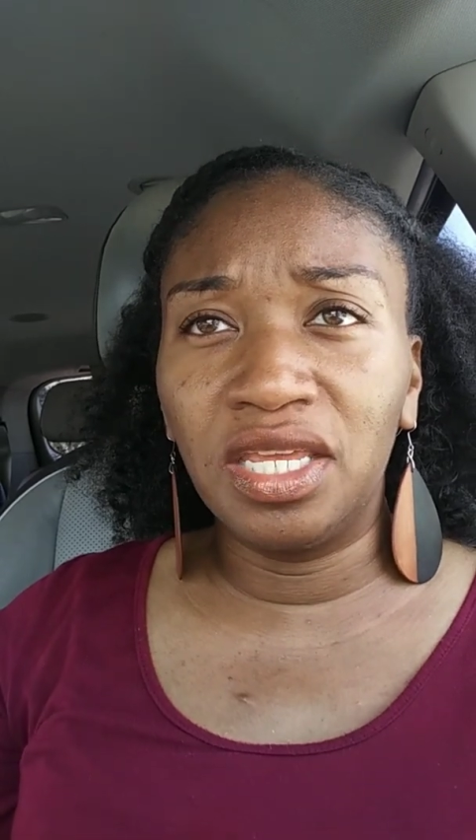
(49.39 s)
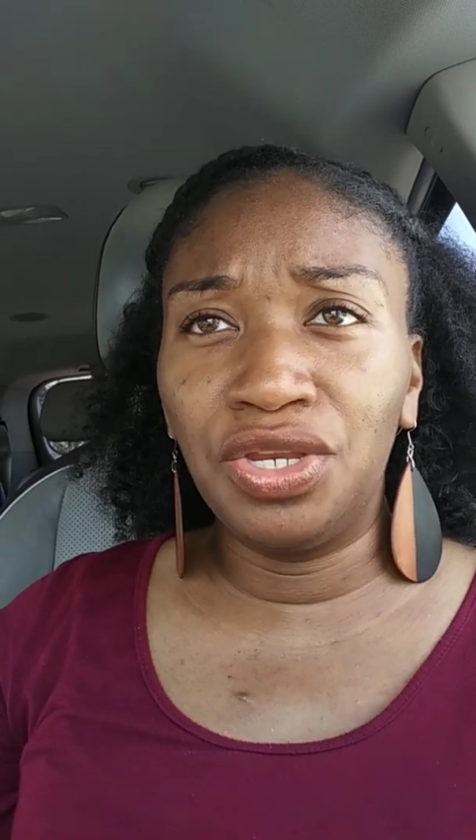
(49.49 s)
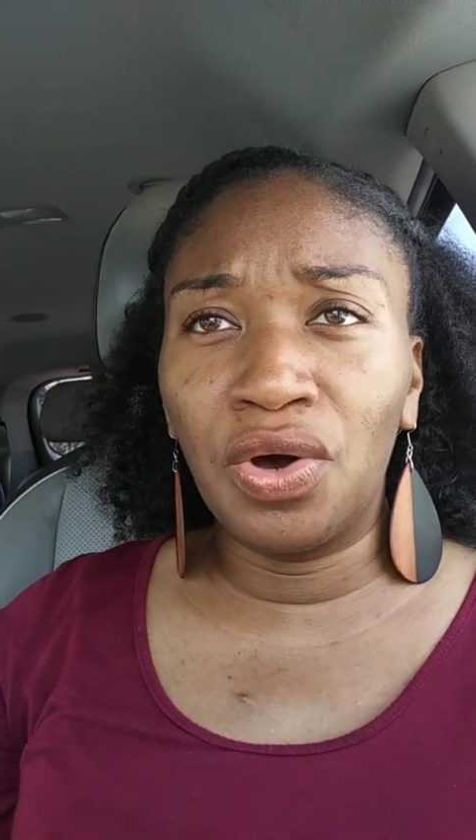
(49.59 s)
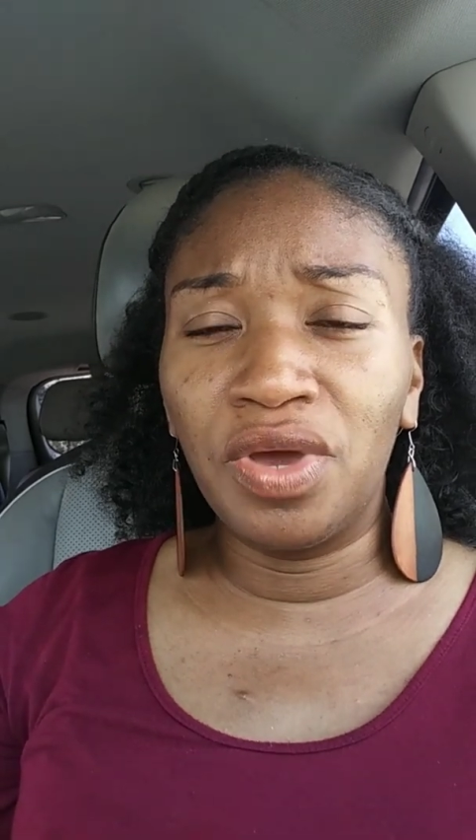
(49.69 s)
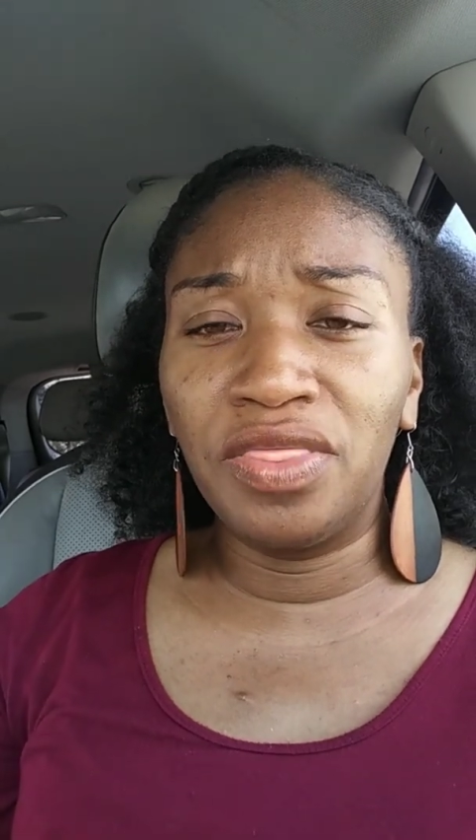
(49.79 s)
you
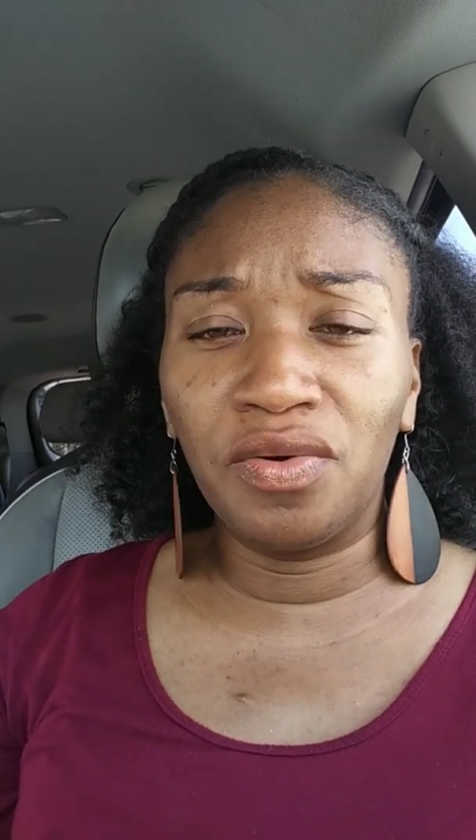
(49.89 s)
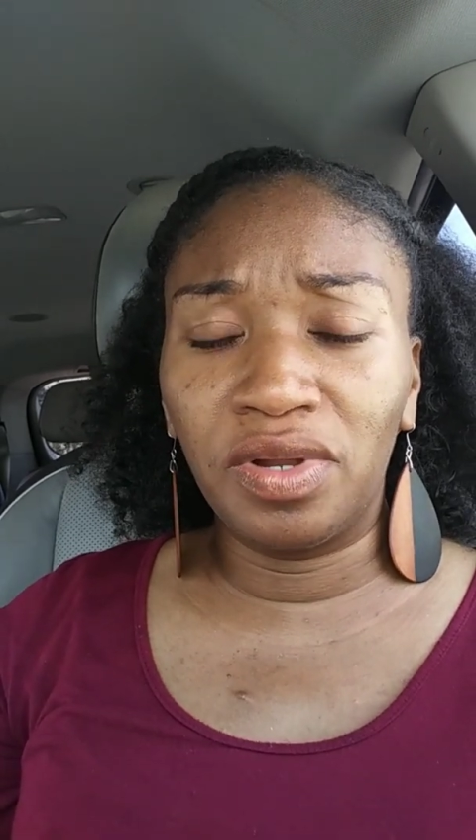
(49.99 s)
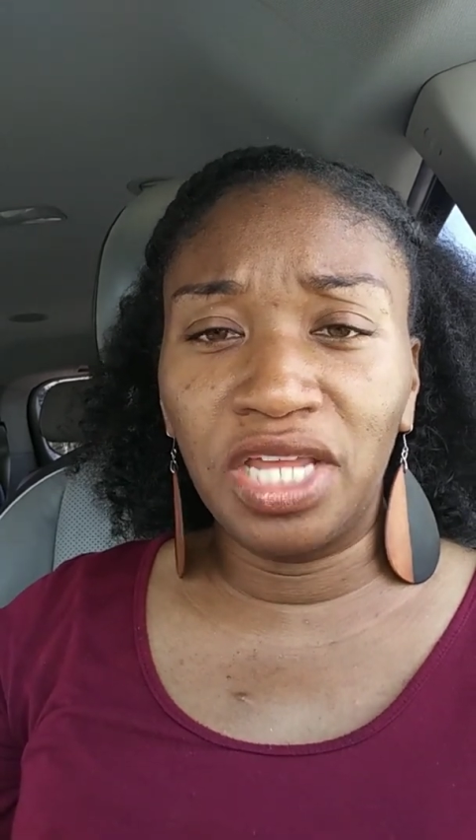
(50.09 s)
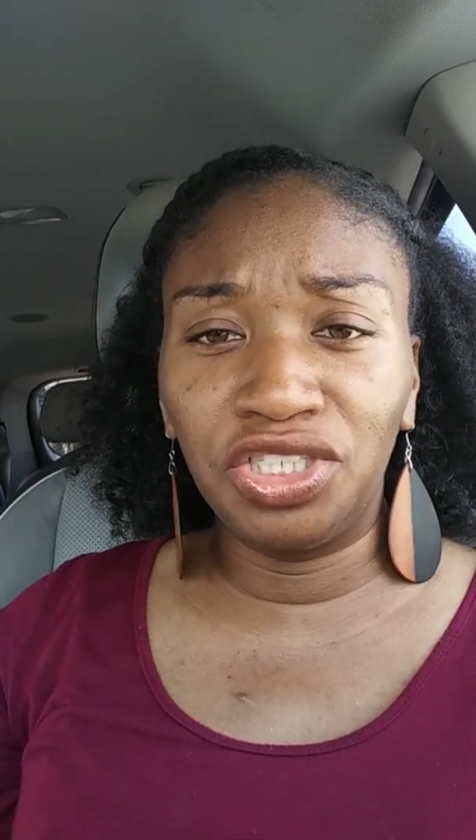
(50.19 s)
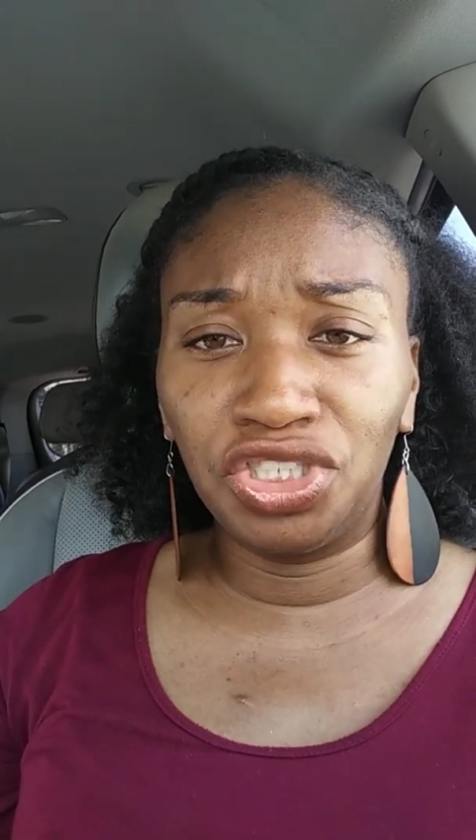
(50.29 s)
know, in their
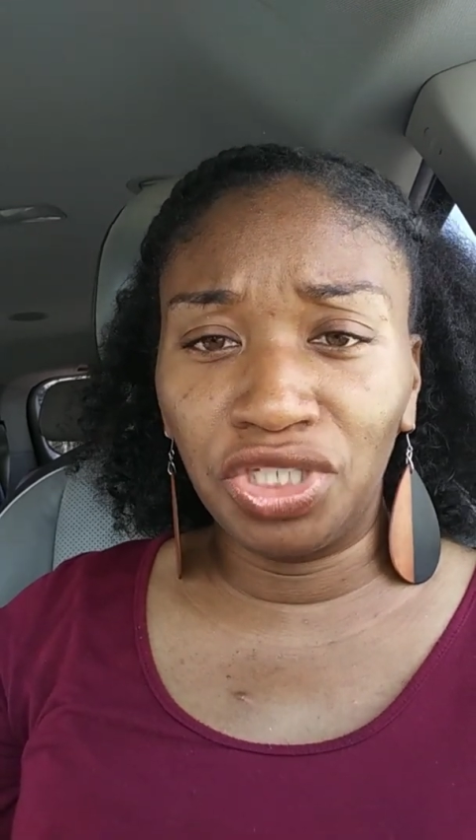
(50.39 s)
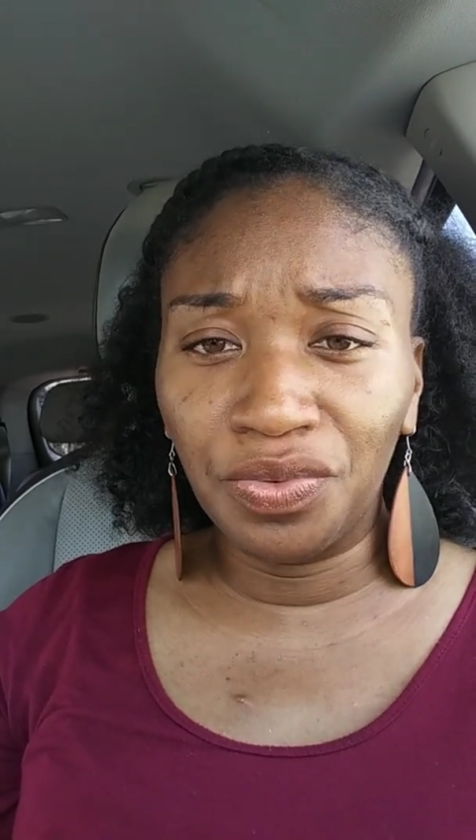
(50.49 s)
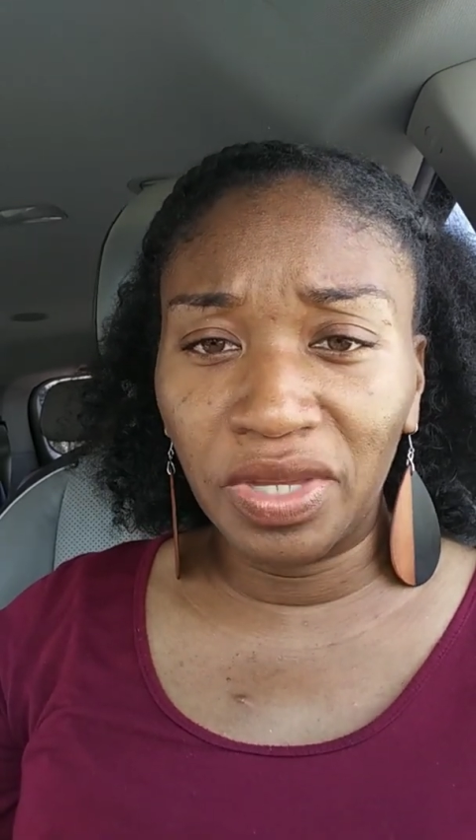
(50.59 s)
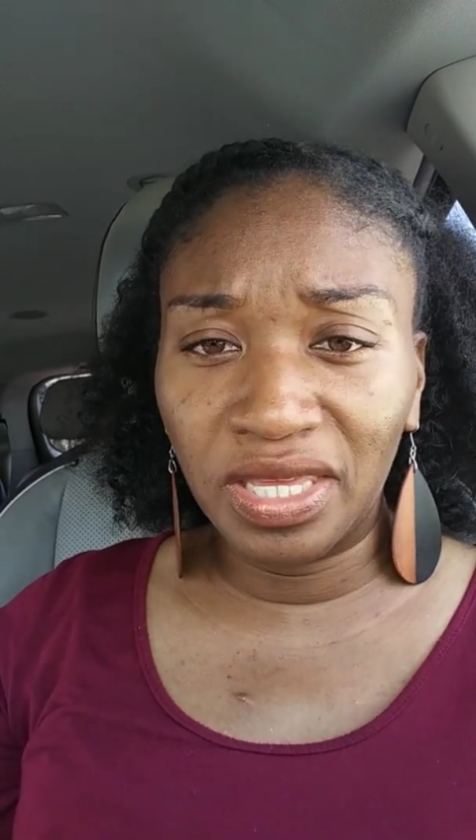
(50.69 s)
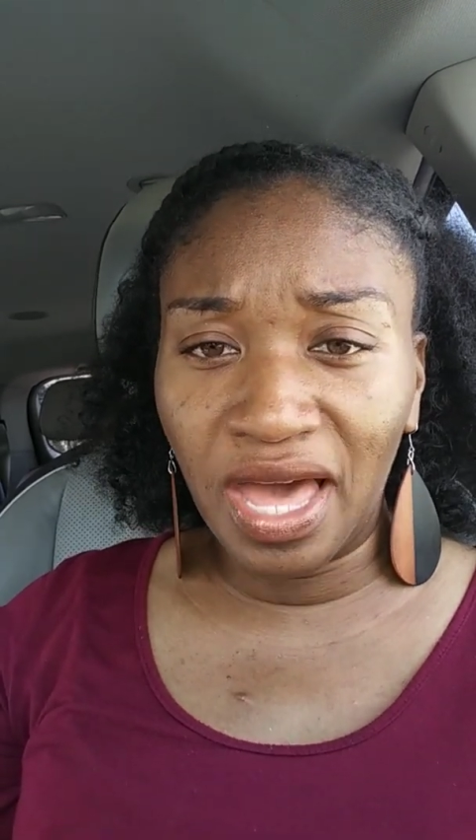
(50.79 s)

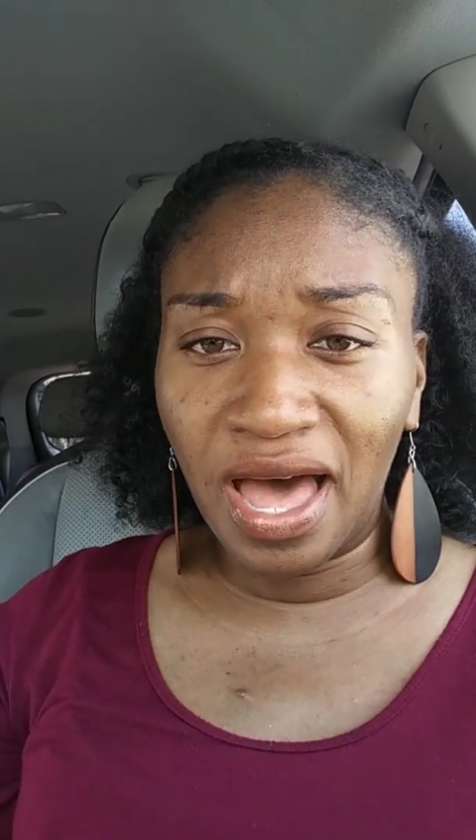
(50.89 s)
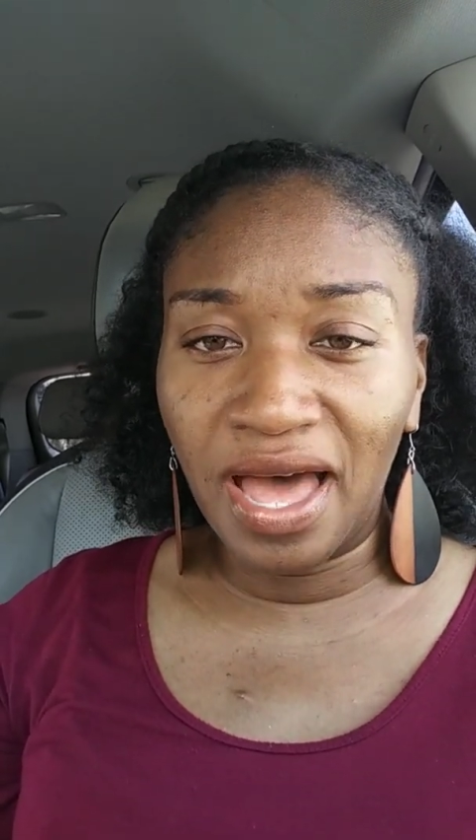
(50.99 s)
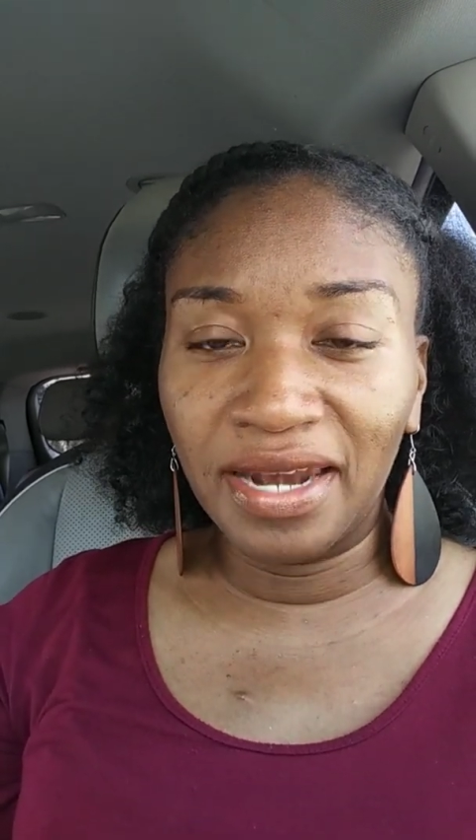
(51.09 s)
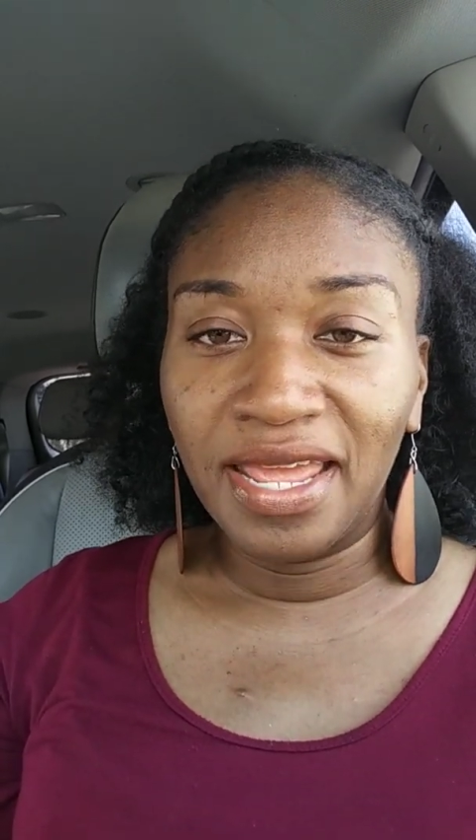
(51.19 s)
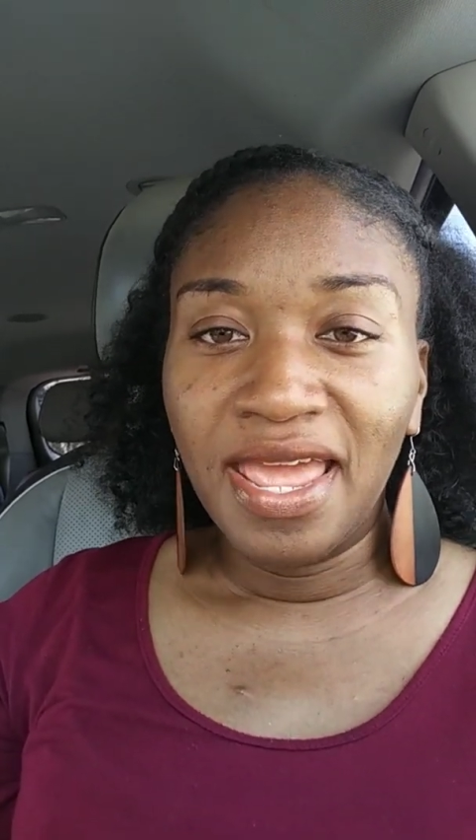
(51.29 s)
relationship with
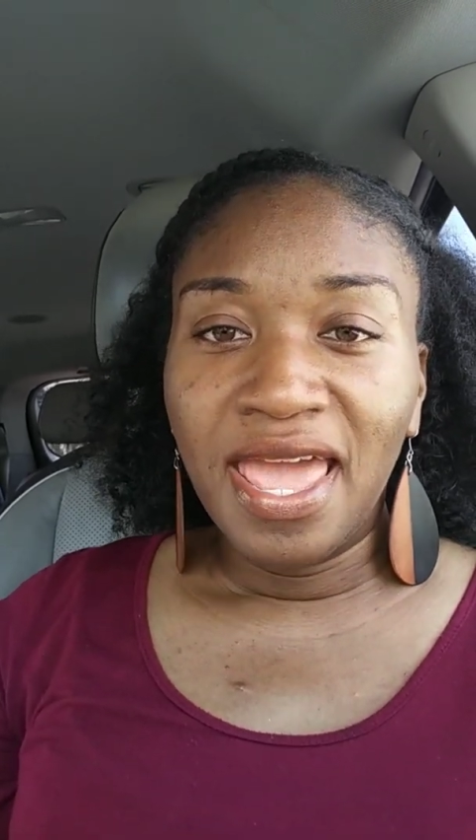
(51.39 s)
God.